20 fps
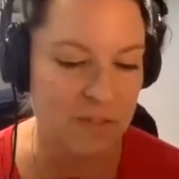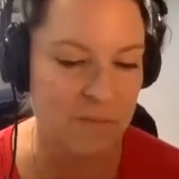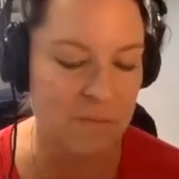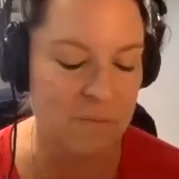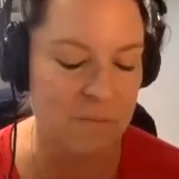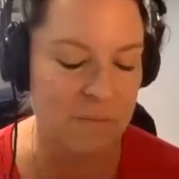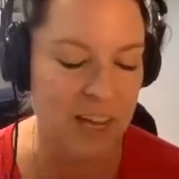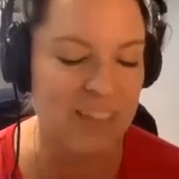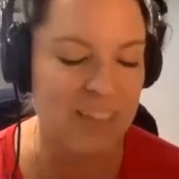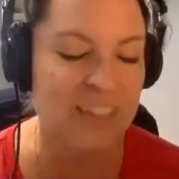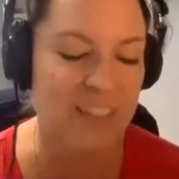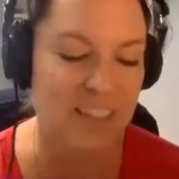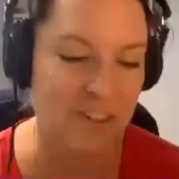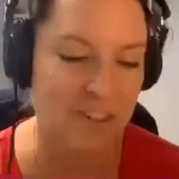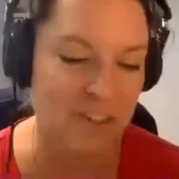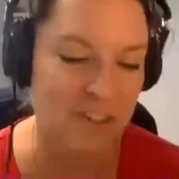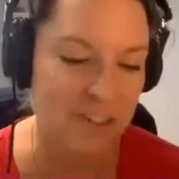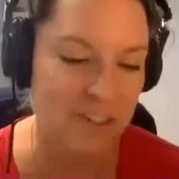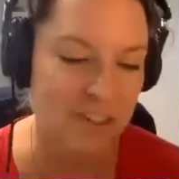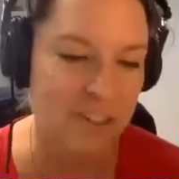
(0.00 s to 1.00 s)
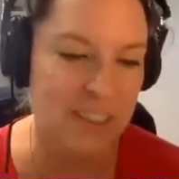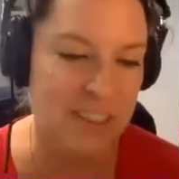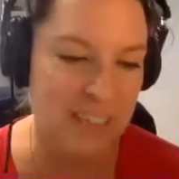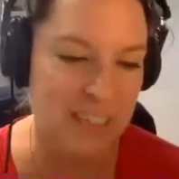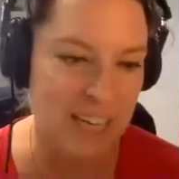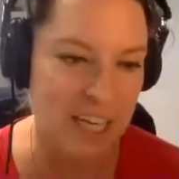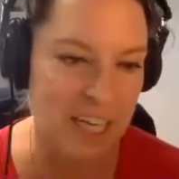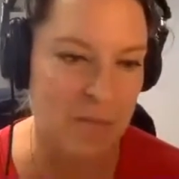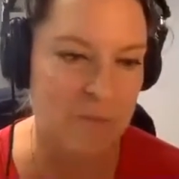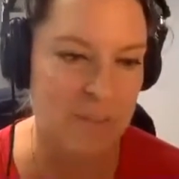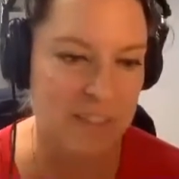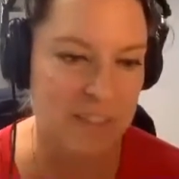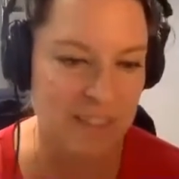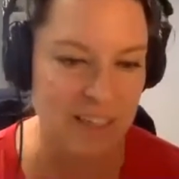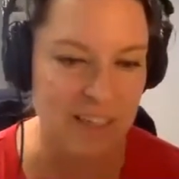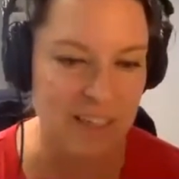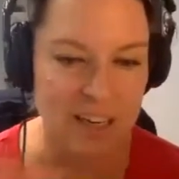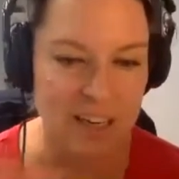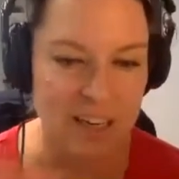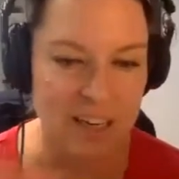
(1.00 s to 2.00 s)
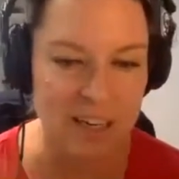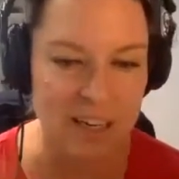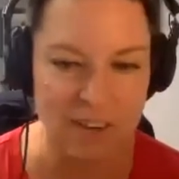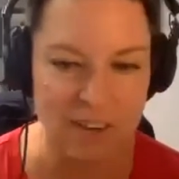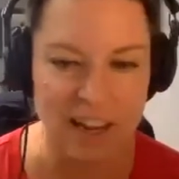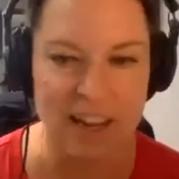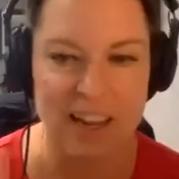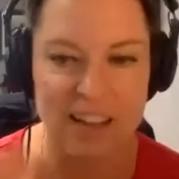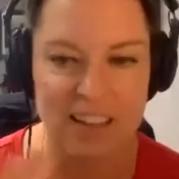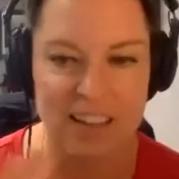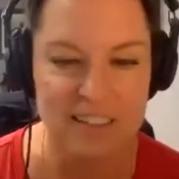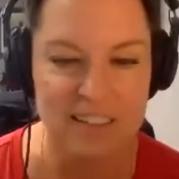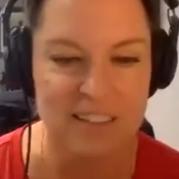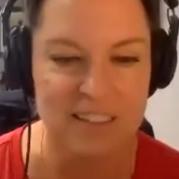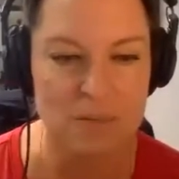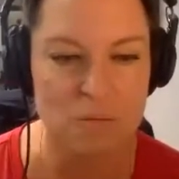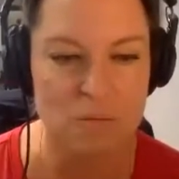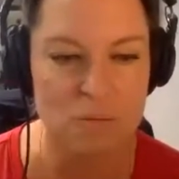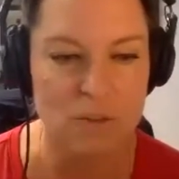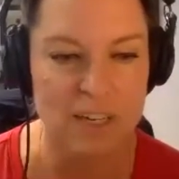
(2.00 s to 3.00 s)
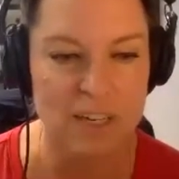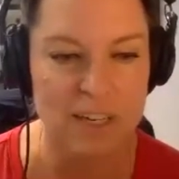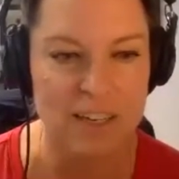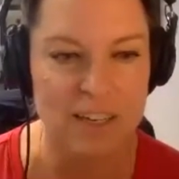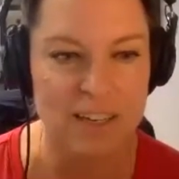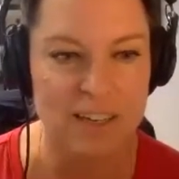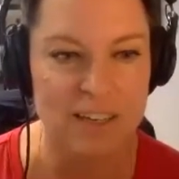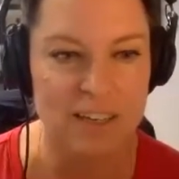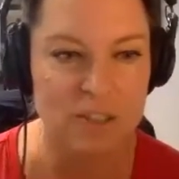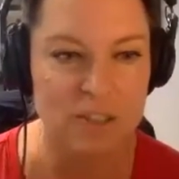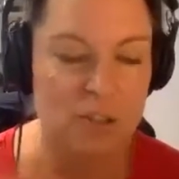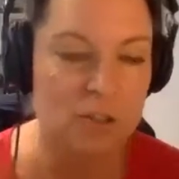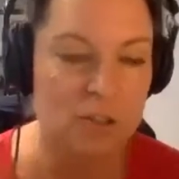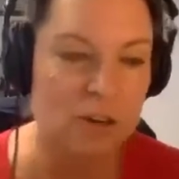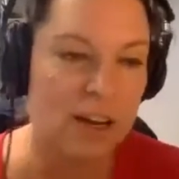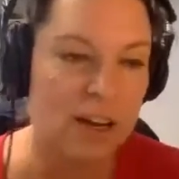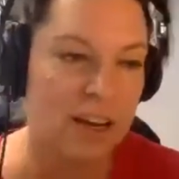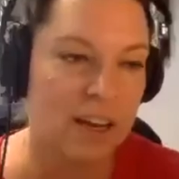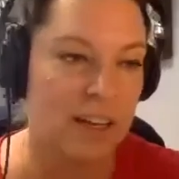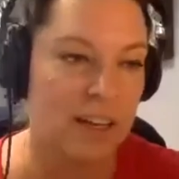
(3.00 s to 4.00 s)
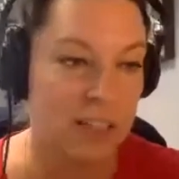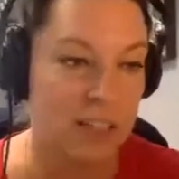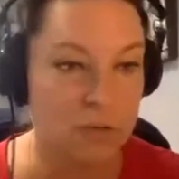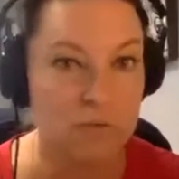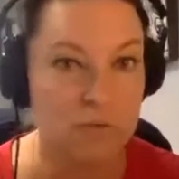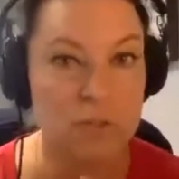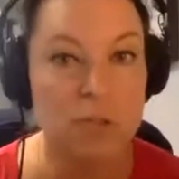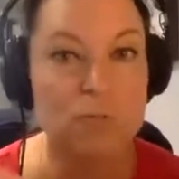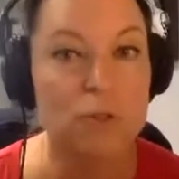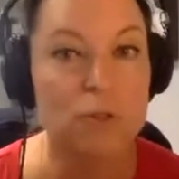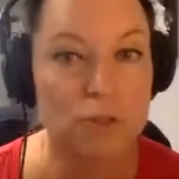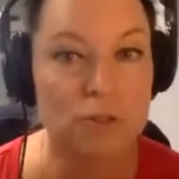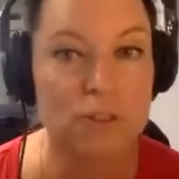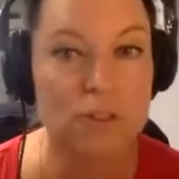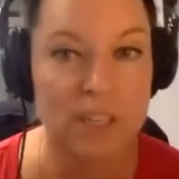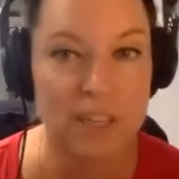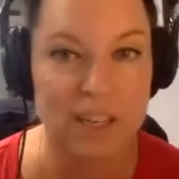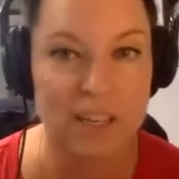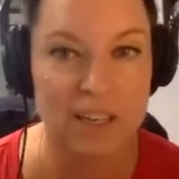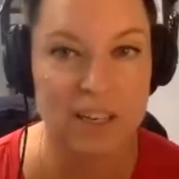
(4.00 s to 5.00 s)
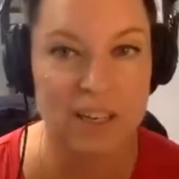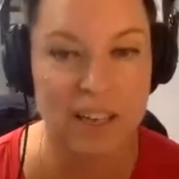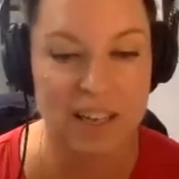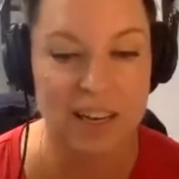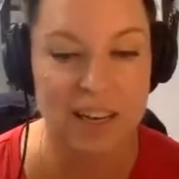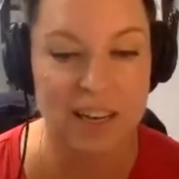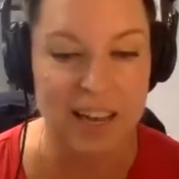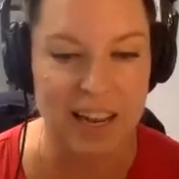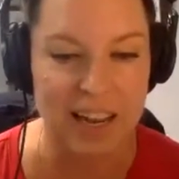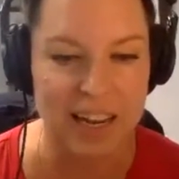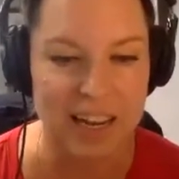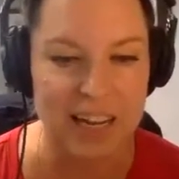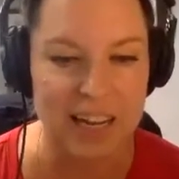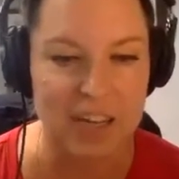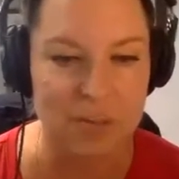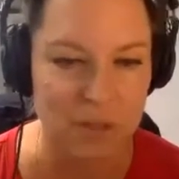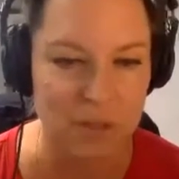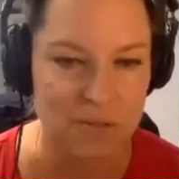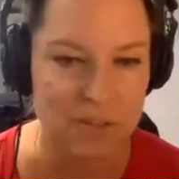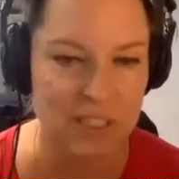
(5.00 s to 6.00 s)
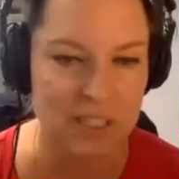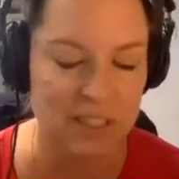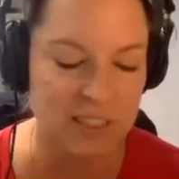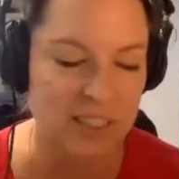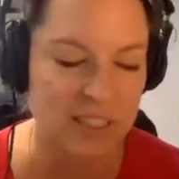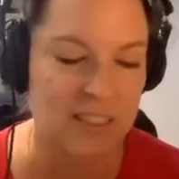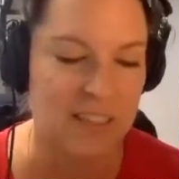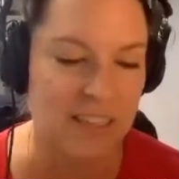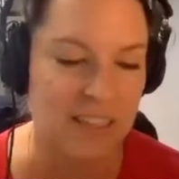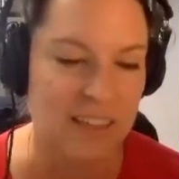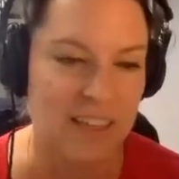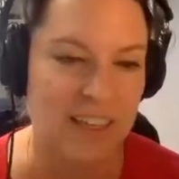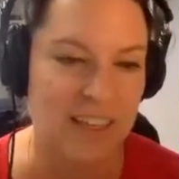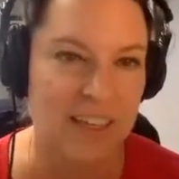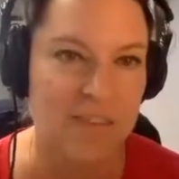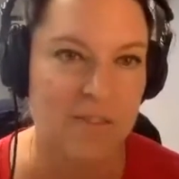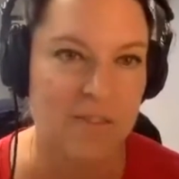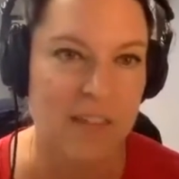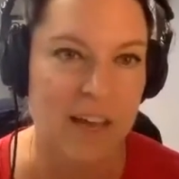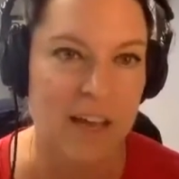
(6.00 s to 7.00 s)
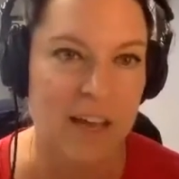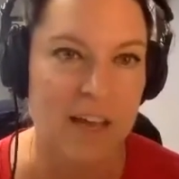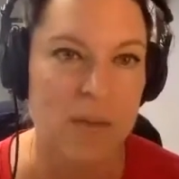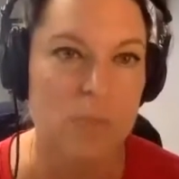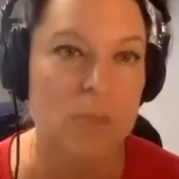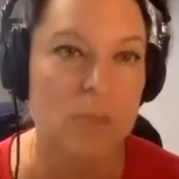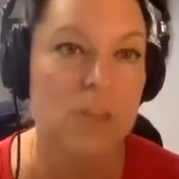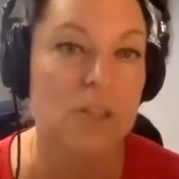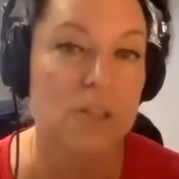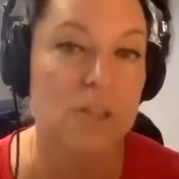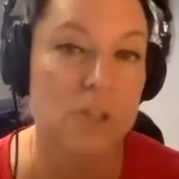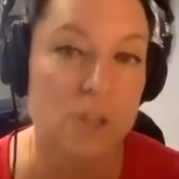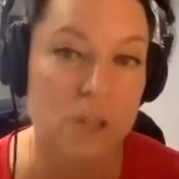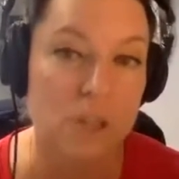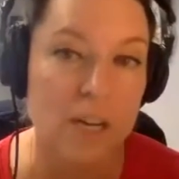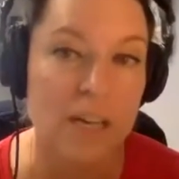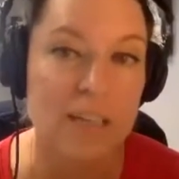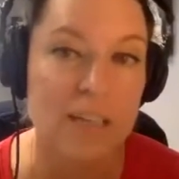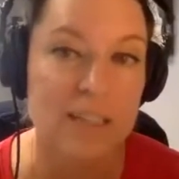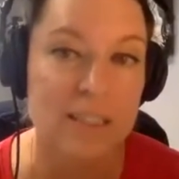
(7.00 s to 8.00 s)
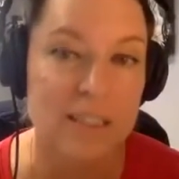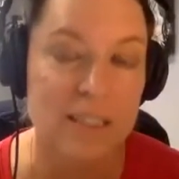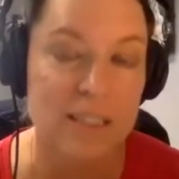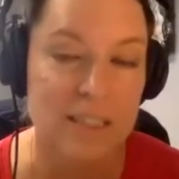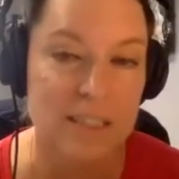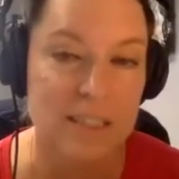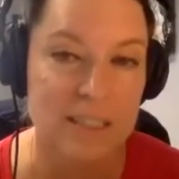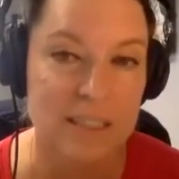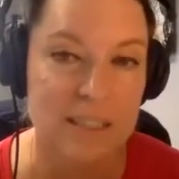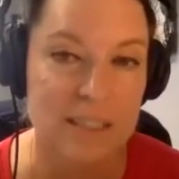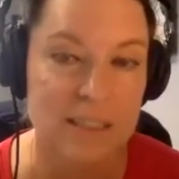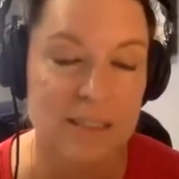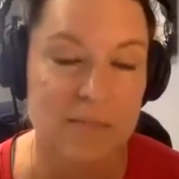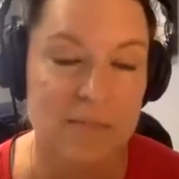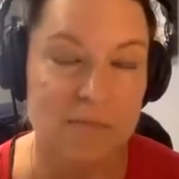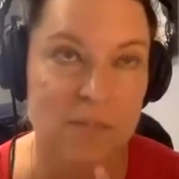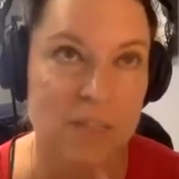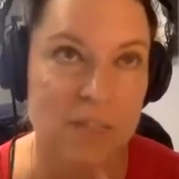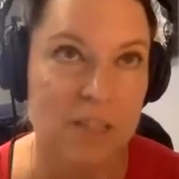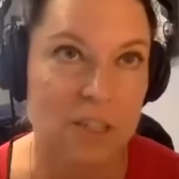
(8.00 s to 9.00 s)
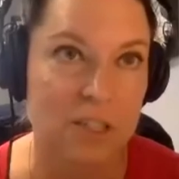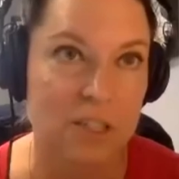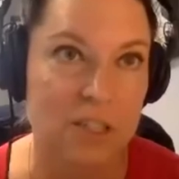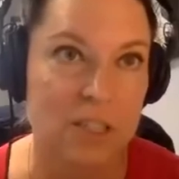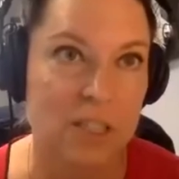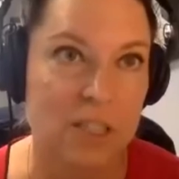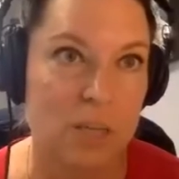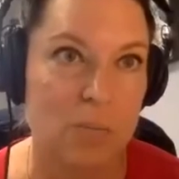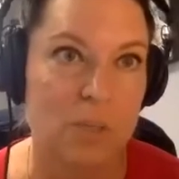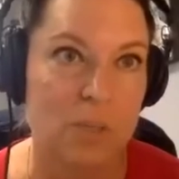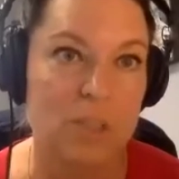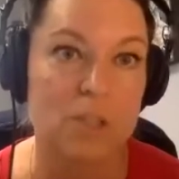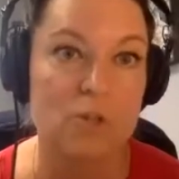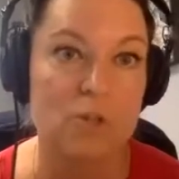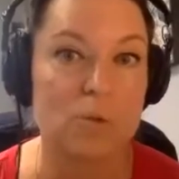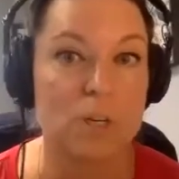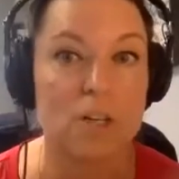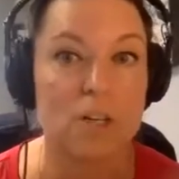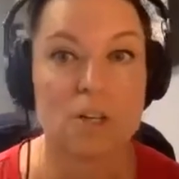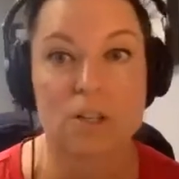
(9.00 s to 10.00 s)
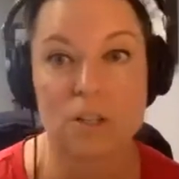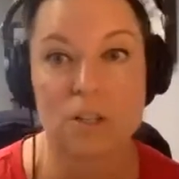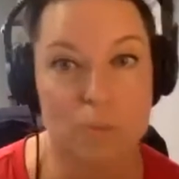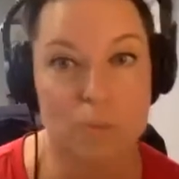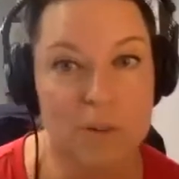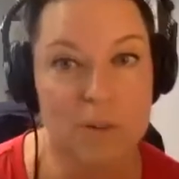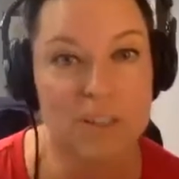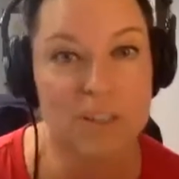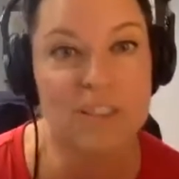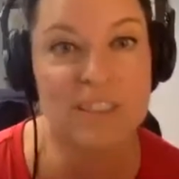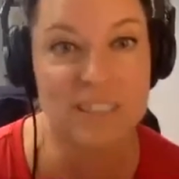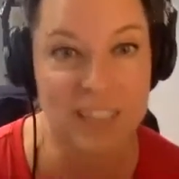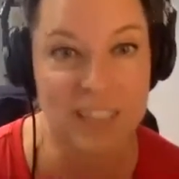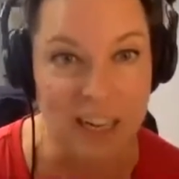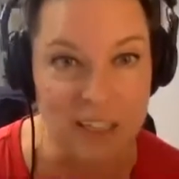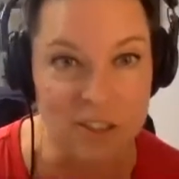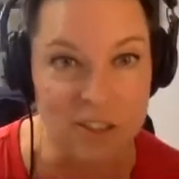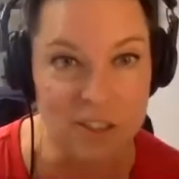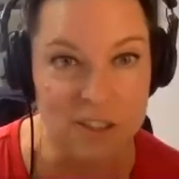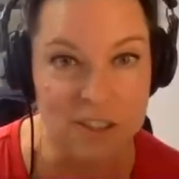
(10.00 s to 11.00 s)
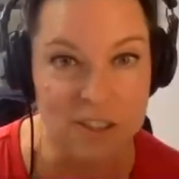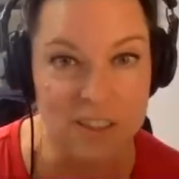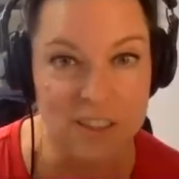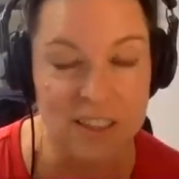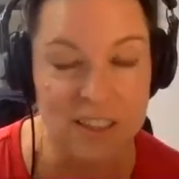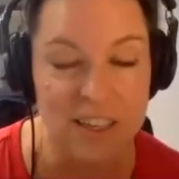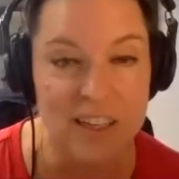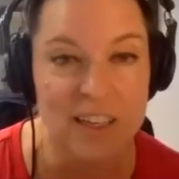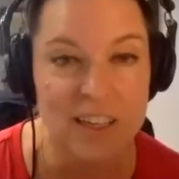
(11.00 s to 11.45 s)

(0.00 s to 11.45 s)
back to the chronotypes, it's like, all right, is someone truly a night owl? What we tend to think of that, but they're trying to fit their sleep into an early bird schedule.